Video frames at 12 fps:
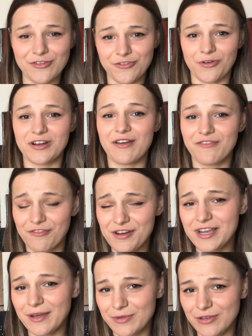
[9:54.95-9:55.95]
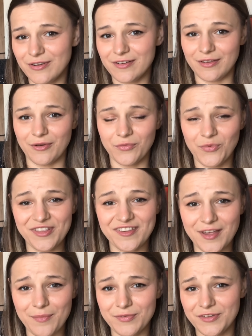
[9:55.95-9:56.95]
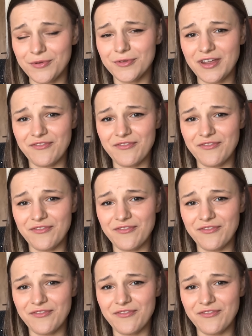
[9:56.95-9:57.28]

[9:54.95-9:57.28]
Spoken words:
join our free community on WhatsApp so you